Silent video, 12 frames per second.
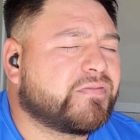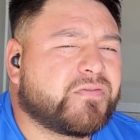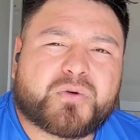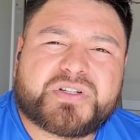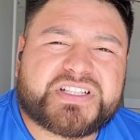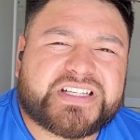
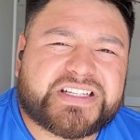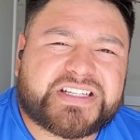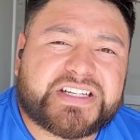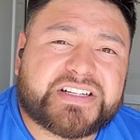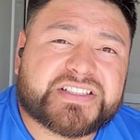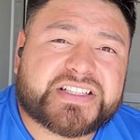14
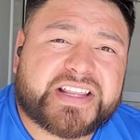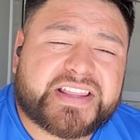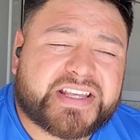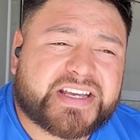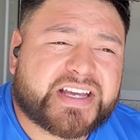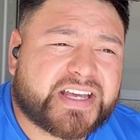years, I
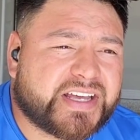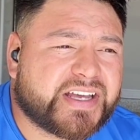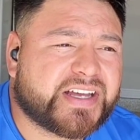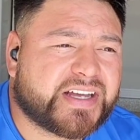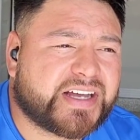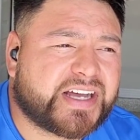think.
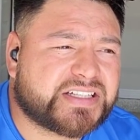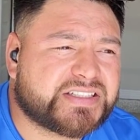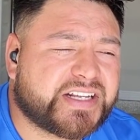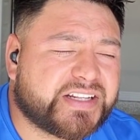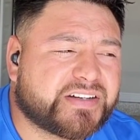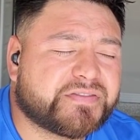I
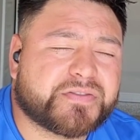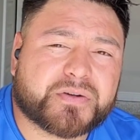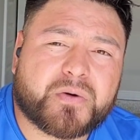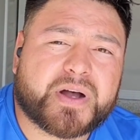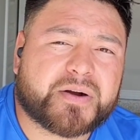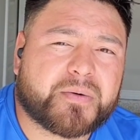stayed there for
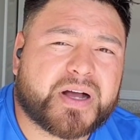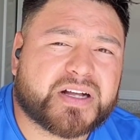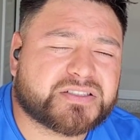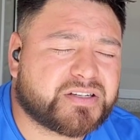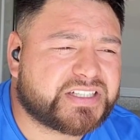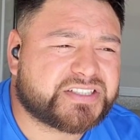quite a
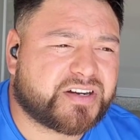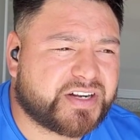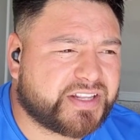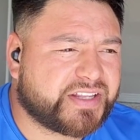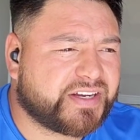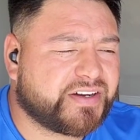while. So I
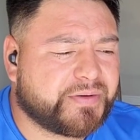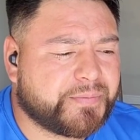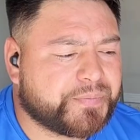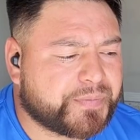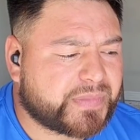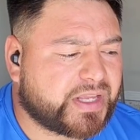started there,
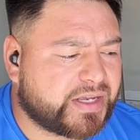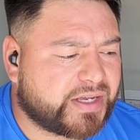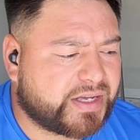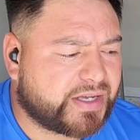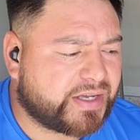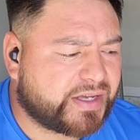
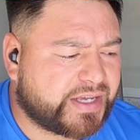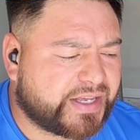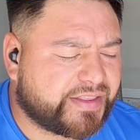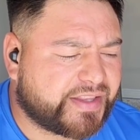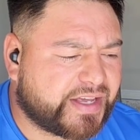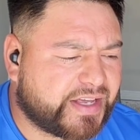
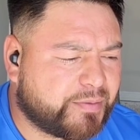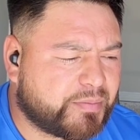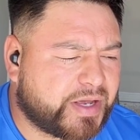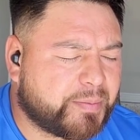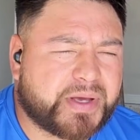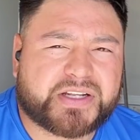and then
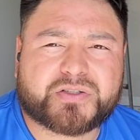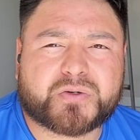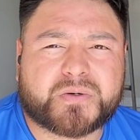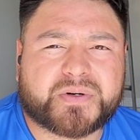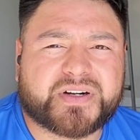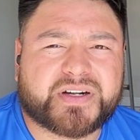my
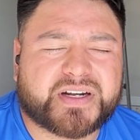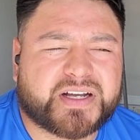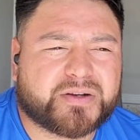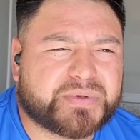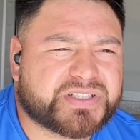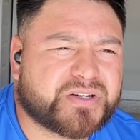mentor,
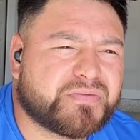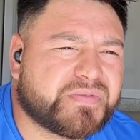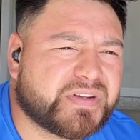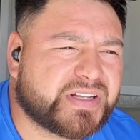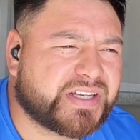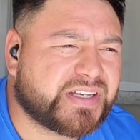which
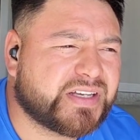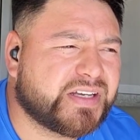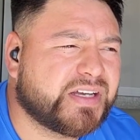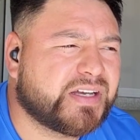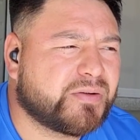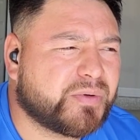hopefully
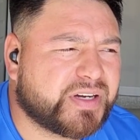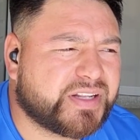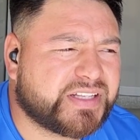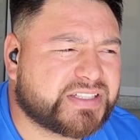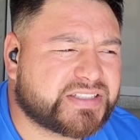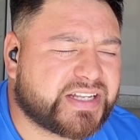one of
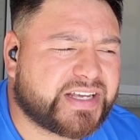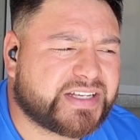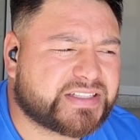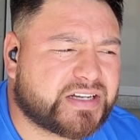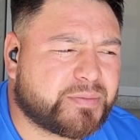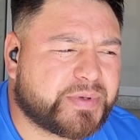these
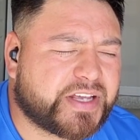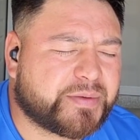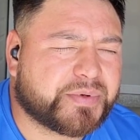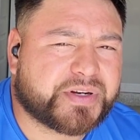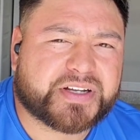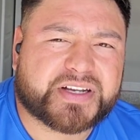days I'll be
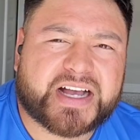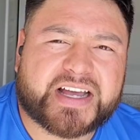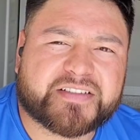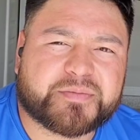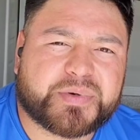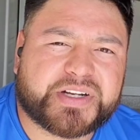able to
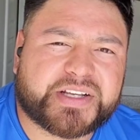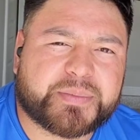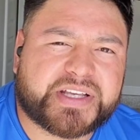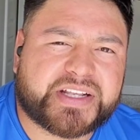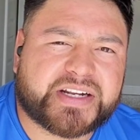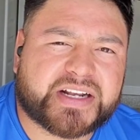kind of bring
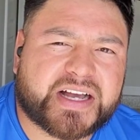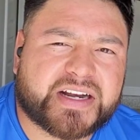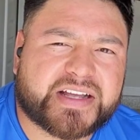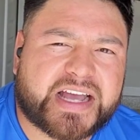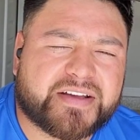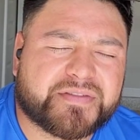him in and
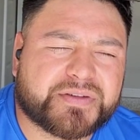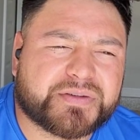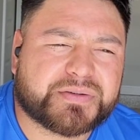kind of have